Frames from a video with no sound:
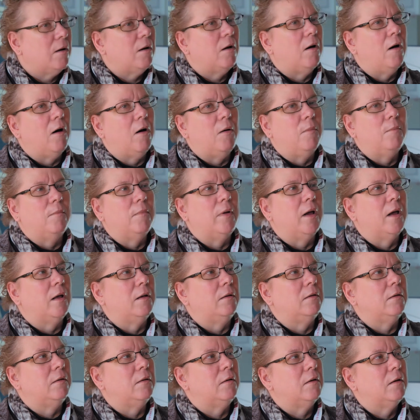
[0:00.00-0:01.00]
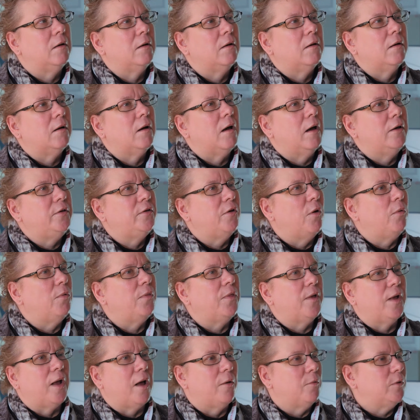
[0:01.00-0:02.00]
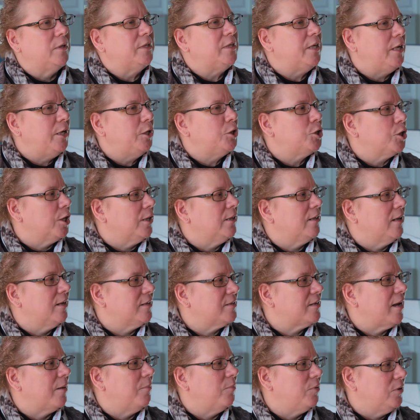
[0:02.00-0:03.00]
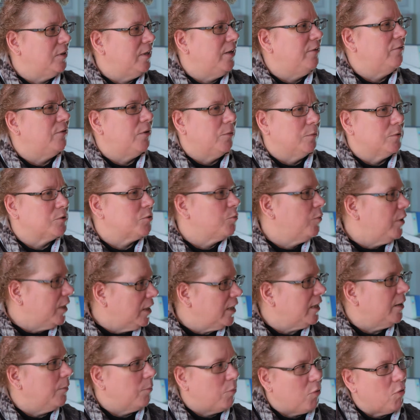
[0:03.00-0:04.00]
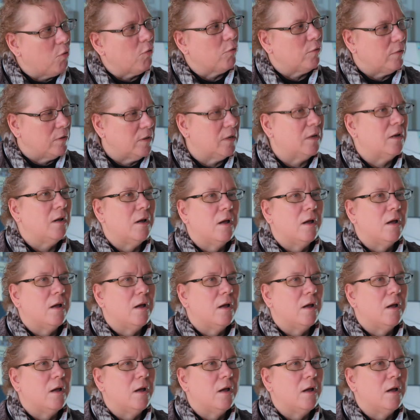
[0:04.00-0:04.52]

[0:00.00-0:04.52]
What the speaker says: And I don't think I would teach it unless I believed it was really important.